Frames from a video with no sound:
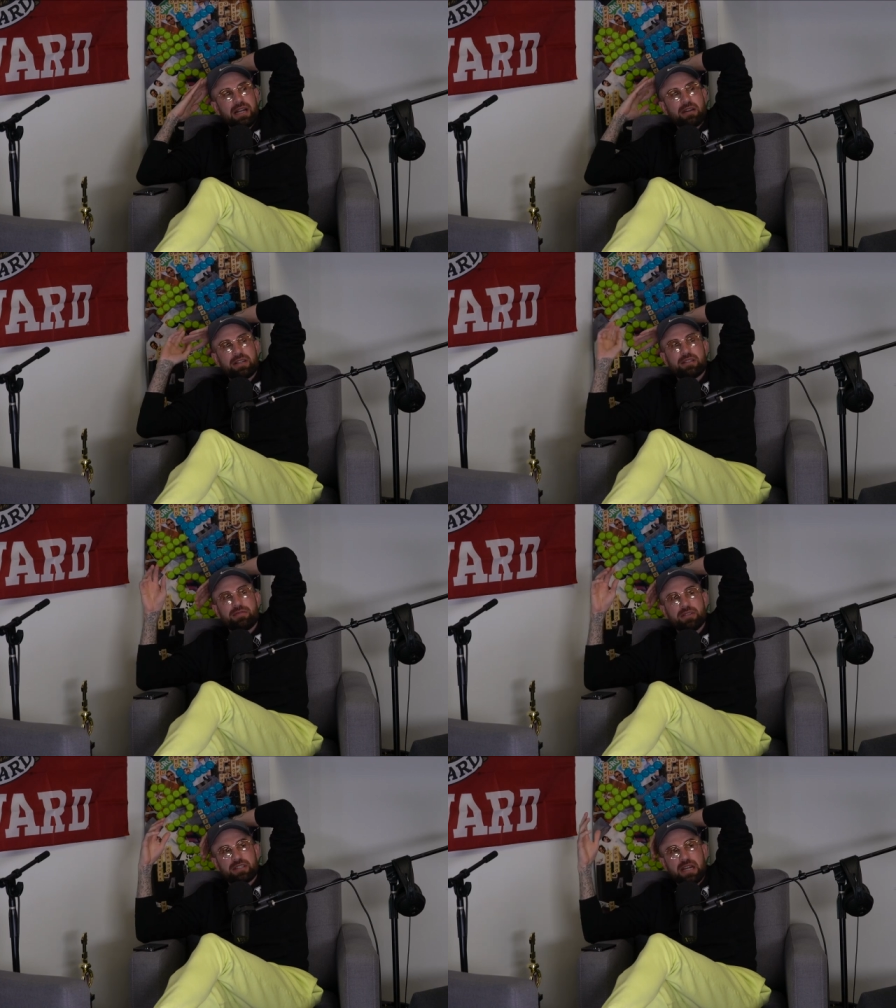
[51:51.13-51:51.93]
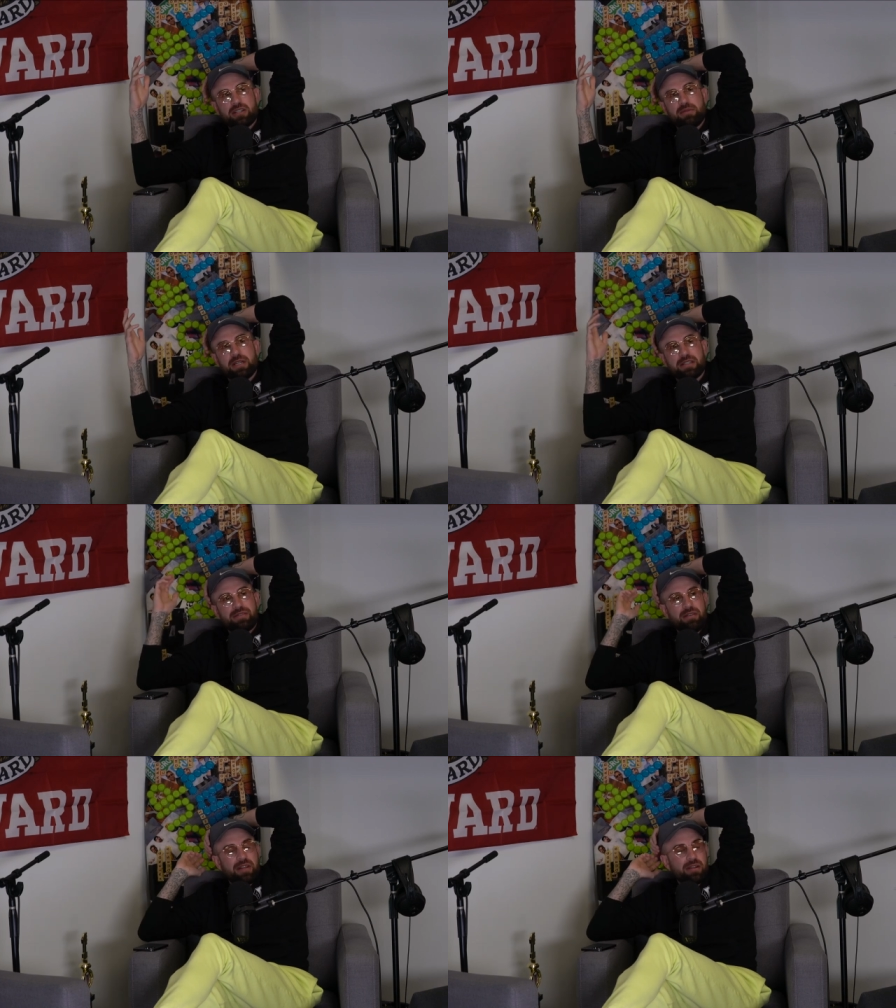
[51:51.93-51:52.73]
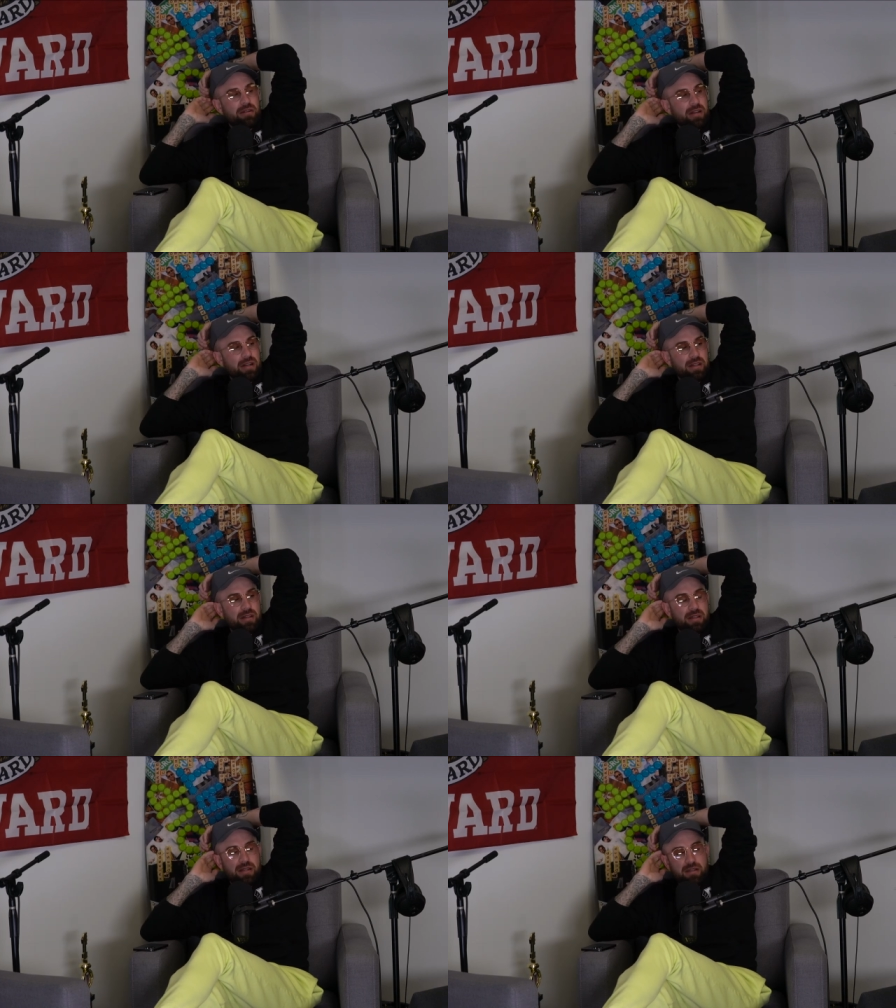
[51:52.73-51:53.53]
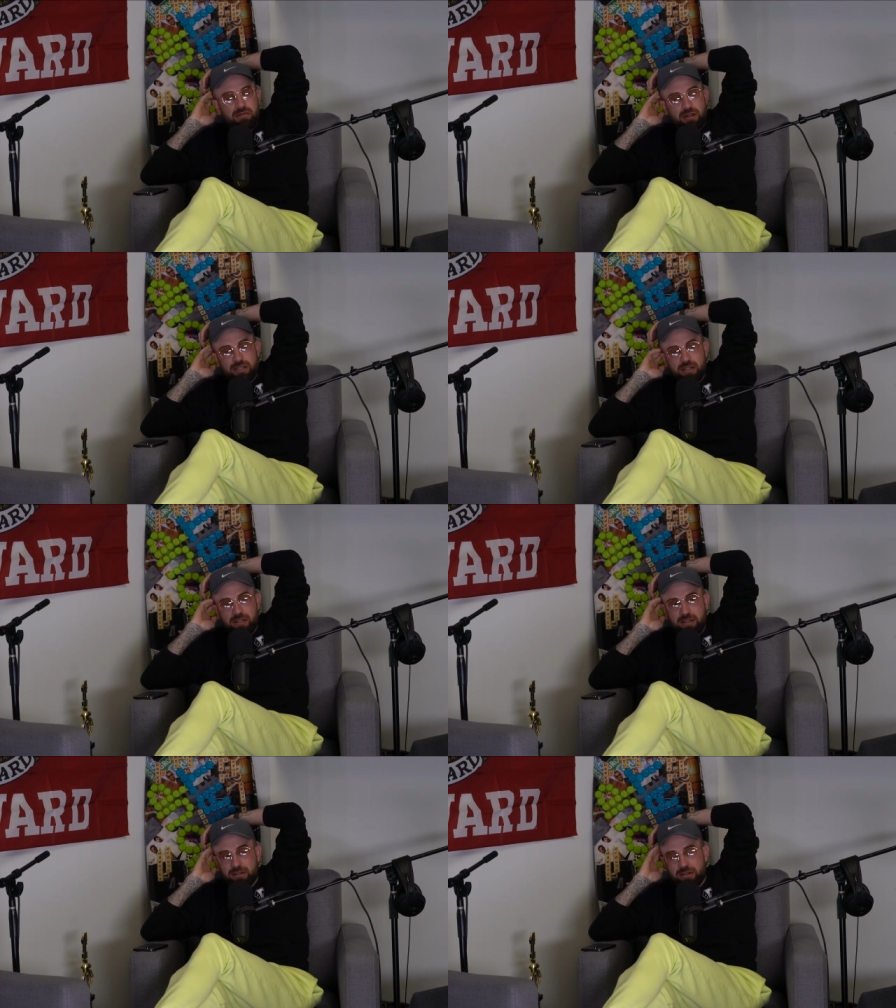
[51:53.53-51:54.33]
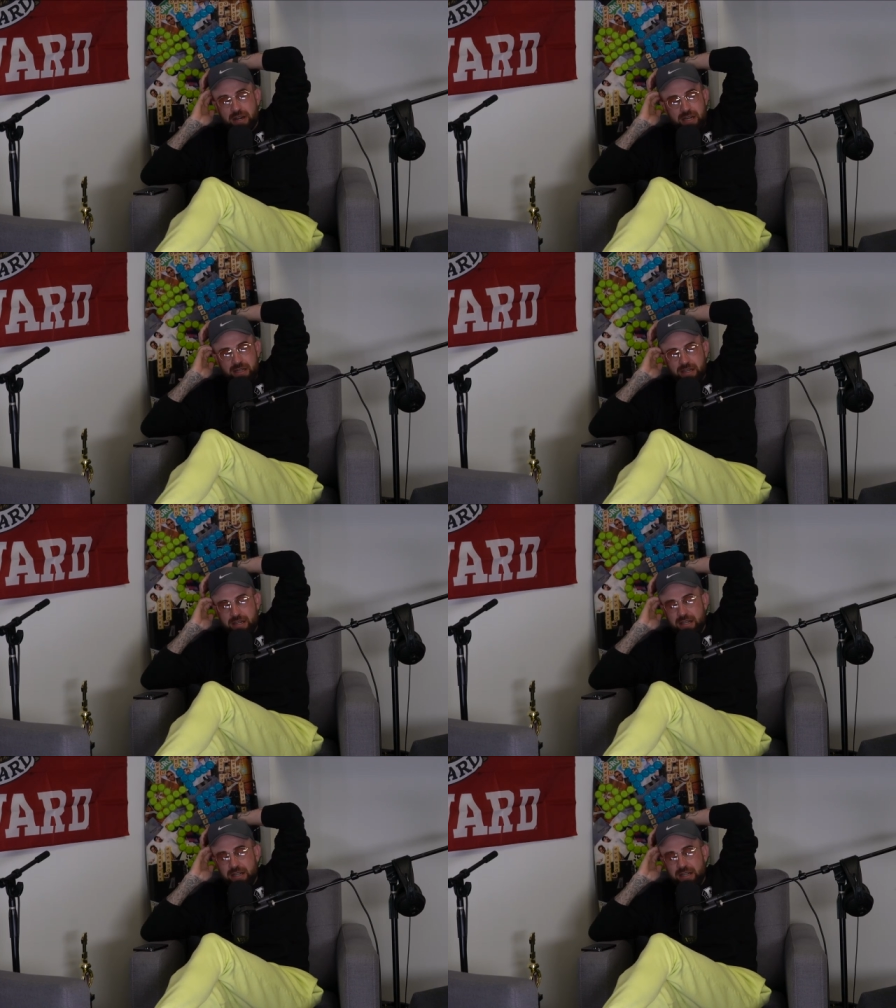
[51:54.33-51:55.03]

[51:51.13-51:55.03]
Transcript: not only does it feel sketchy because of everything going on in, in Russia and Ukraine